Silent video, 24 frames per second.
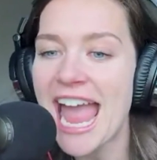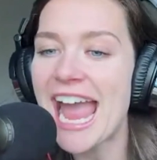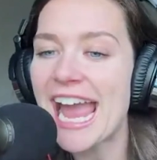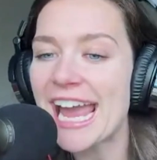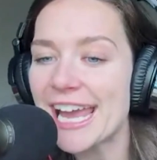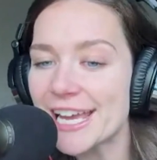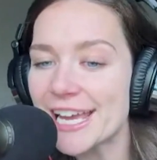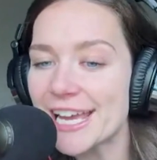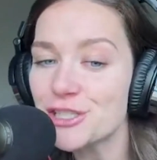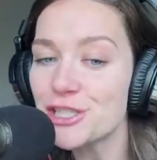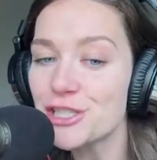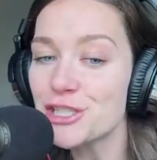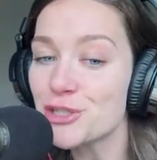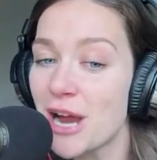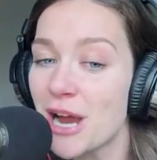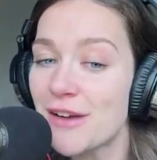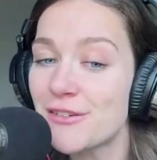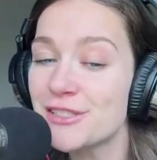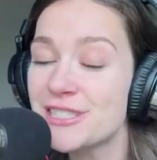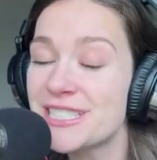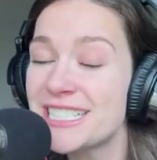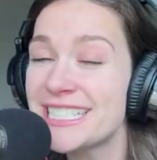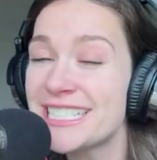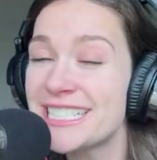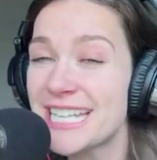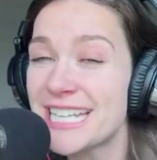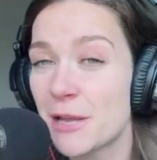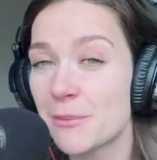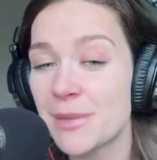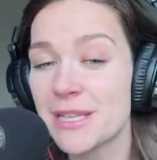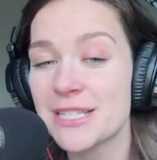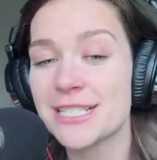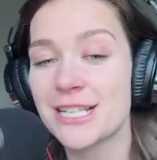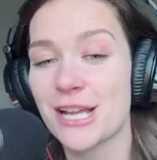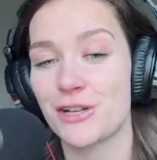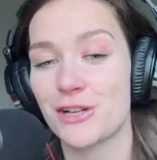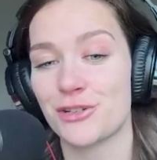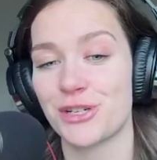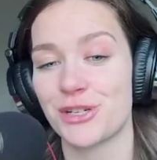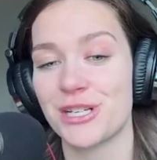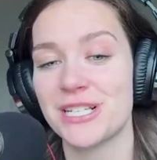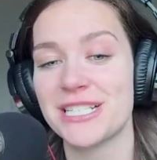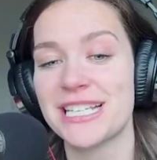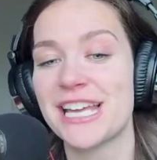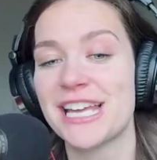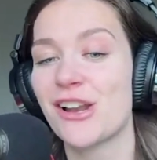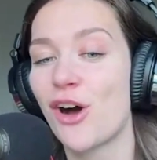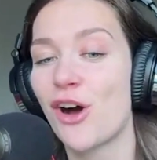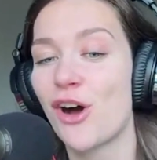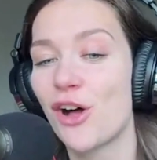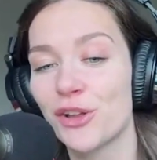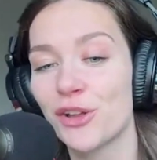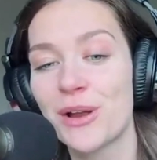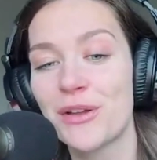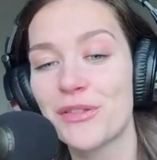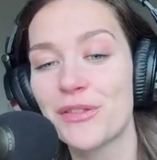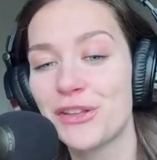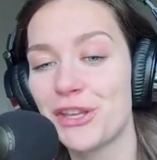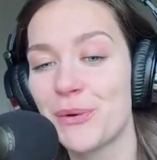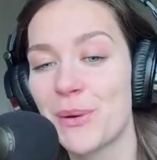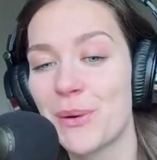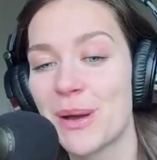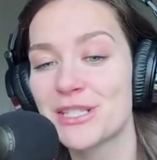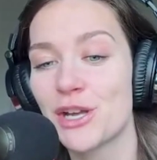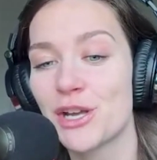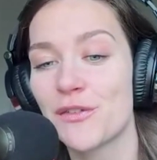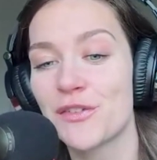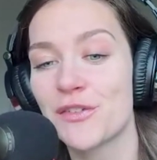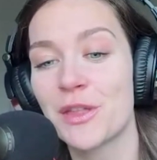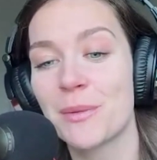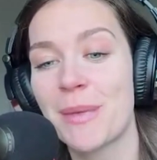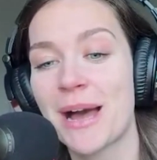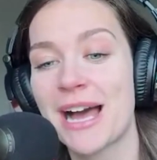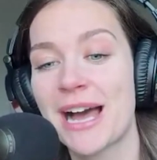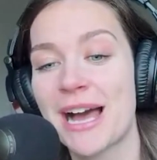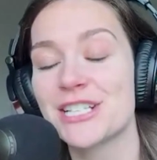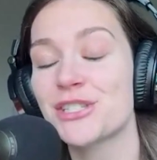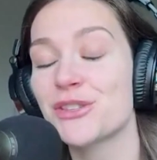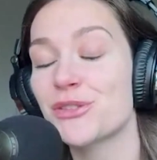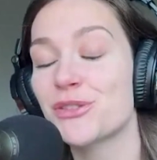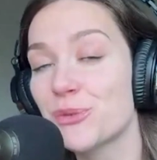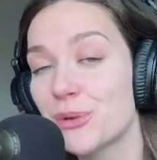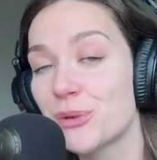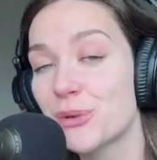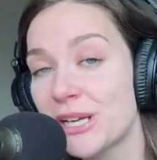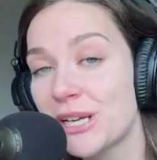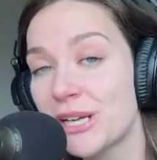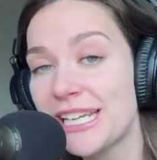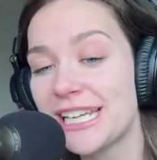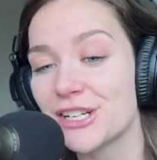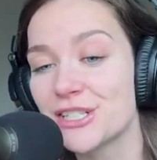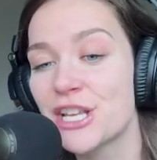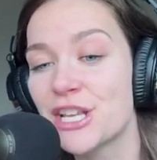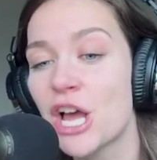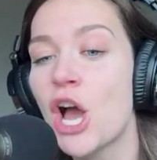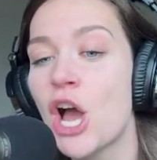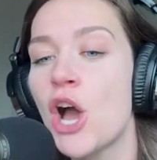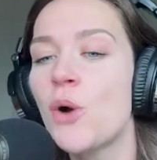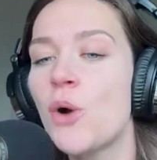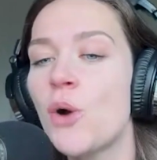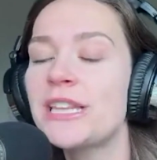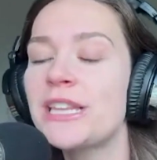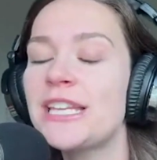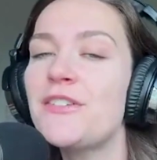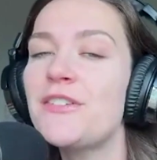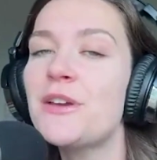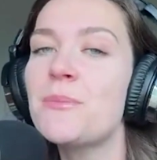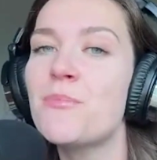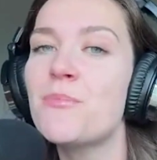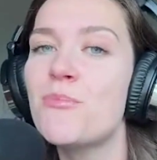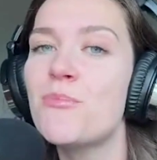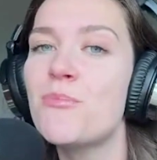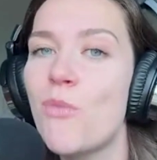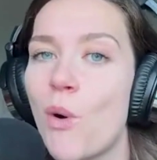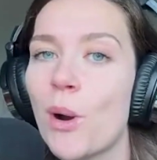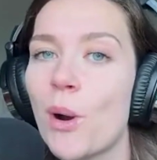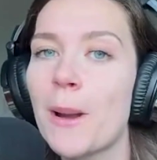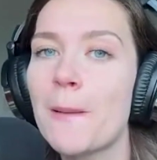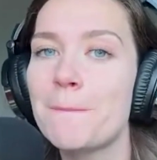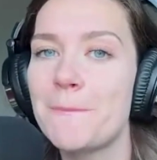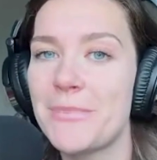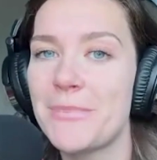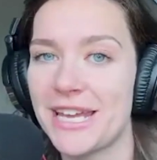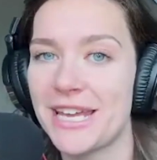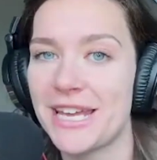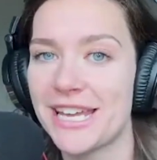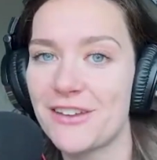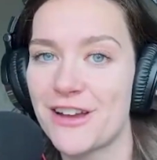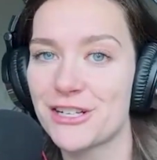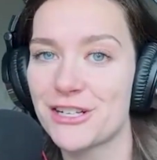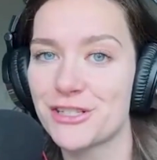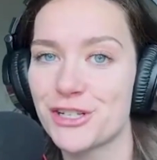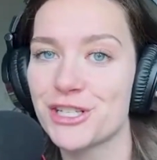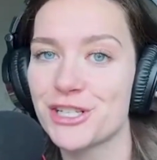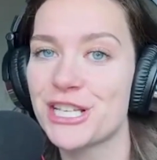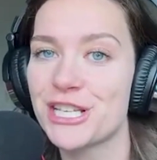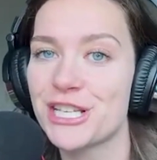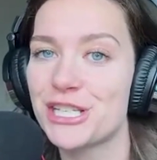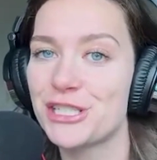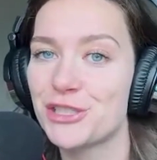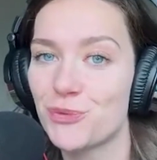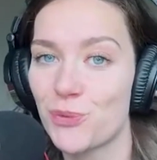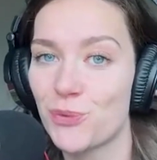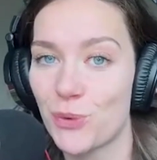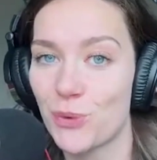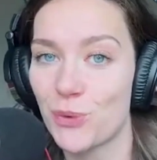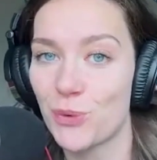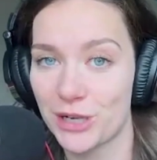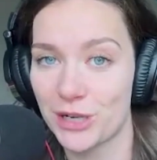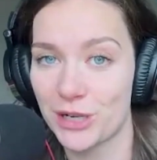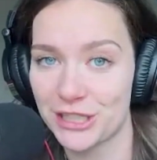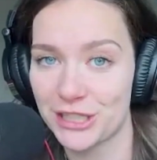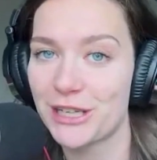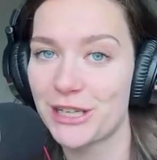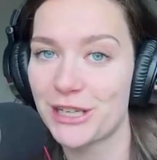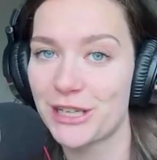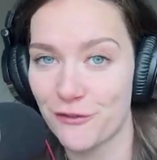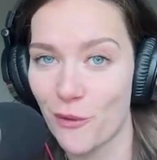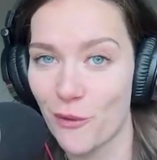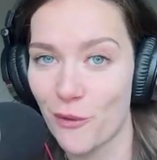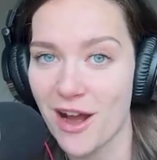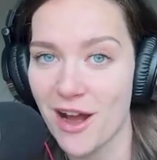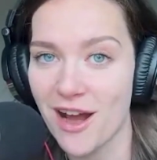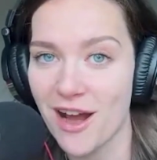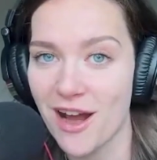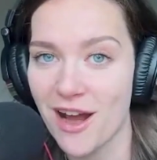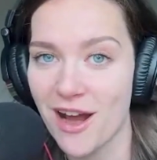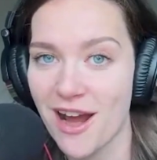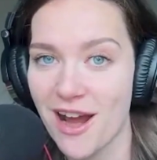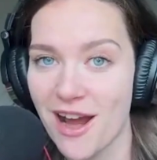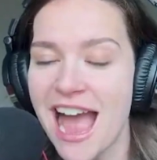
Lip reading: And she's traveled to 10 plus countries and all around the US over the past 3 years, with even more big adventures in 2024.